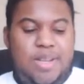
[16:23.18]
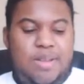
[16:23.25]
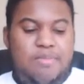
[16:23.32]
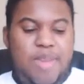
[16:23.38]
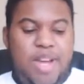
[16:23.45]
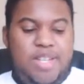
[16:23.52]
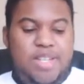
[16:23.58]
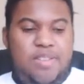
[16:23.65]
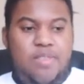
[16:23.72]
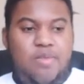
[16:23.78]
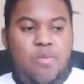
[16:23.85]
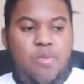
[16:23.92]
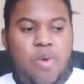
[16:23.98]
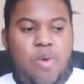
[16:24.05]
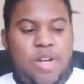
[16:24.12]
Imagine
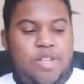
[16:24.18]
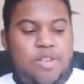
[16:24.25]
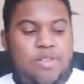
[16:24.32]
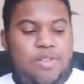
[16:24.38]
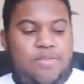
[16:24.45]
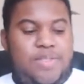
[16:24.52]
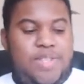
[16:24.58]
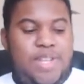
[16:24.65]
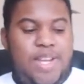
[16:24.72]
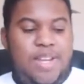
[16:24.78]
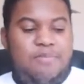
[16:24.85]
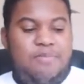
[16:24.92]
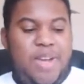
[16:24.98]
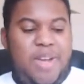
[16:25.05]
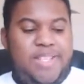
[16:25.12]
watching
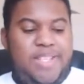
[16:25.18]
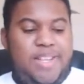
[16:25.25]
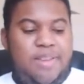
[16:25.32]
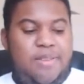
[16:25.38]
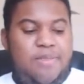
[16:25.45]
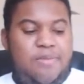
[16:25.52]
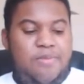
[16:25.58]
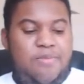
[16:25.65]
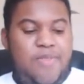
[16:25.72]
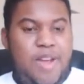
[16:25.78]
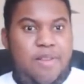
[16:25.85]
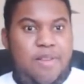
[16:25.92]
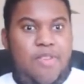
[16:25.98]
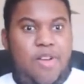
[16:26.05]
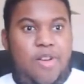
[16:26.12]
UFC. Basically,
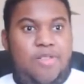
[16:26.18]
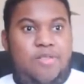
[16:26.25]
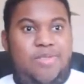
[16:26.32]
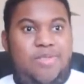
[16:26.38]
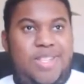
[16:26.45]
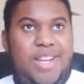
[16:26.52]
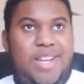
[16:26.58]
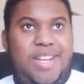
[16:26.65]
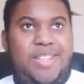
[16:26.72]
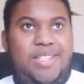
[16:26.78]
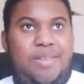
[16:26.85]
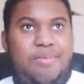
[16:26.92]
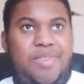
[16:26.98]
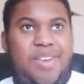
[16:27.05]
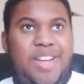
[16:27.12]
think of all those knees.
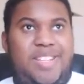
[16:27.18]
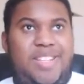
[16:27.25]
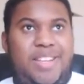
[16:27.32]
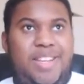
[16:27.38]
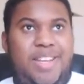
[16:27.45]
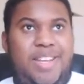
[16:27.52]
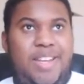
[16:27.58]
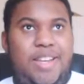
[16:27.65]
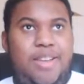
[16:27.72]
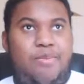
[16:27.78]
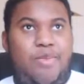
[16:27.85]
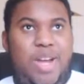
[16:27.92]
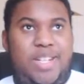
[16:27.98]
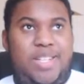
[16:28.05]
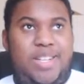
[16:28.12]
Someone gets
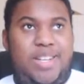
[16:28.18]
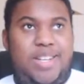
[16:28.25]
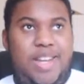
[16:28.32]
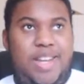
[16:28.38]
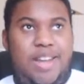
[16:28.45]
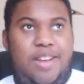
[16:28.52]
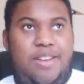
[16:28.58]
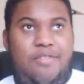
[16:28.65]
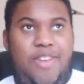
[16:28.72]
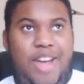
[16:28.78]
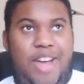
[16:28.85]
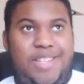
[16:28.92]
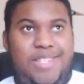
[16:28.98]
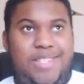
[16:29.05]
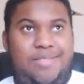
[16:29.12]
imagine a knee in the
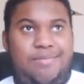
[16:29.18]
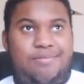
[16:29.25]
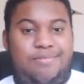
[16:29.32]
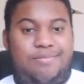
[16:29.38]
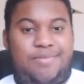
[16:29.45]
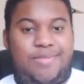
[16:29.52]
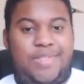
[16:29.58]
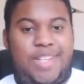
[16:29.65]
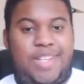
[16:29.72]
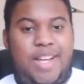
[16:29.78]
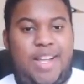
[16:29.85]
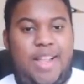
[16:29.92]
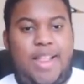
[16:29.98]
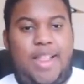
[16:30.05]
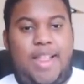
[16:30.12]
face.
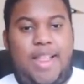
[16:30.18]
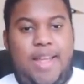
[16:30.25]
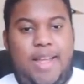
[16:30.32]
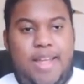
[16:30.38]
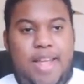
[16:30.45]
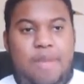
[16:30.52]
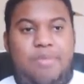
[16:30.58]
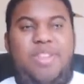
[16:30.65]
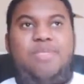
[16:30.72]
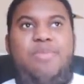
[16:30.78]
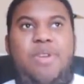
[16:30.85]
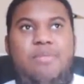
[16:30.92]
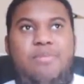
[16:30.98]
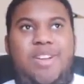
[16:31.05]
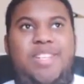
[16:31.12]
Yeah, it's
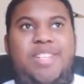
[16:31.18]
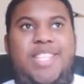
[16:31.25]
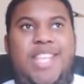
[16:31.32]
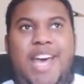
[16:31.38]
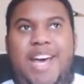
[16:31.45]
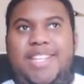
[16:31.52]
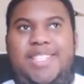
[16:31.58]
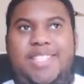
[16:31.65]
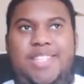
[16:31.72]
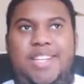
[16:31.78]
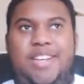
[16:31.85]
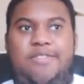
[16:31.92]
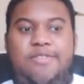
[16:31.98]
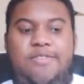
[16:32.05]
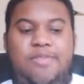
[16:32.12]
pretty much that
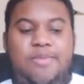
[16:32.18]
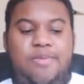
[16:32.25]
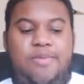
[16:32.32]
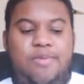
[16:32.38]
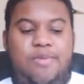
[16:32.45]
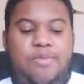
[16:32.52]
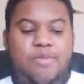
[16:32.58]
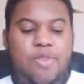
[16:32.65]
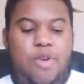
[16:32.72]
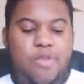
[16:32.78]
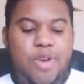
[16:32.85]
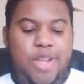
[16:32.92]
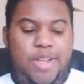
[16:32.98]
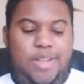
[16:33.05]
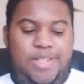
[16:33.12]
stiff for
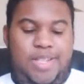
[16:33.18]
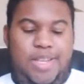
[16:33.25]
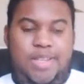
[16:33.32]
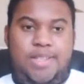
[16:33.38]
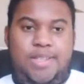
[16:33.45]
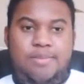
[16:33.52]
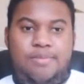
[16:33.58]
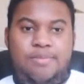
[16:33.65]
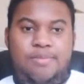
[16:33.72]
realsies.